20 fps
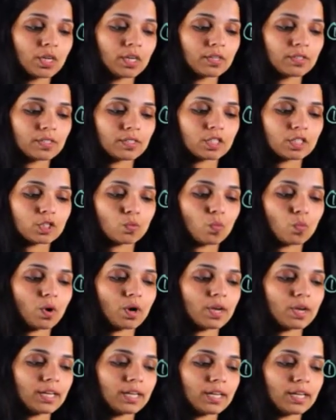So it's a
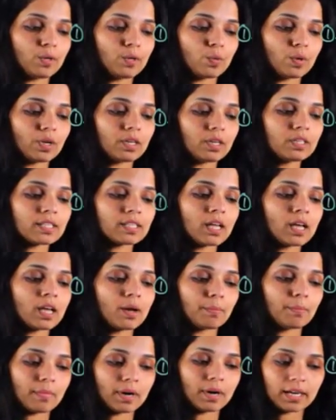y equals
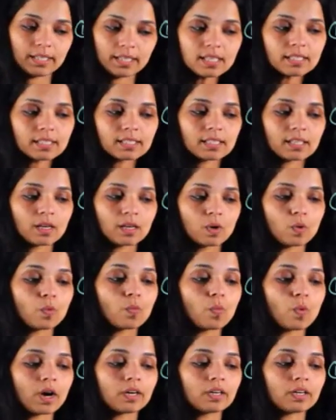minus
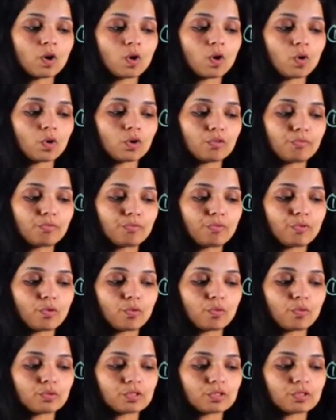1 on 4.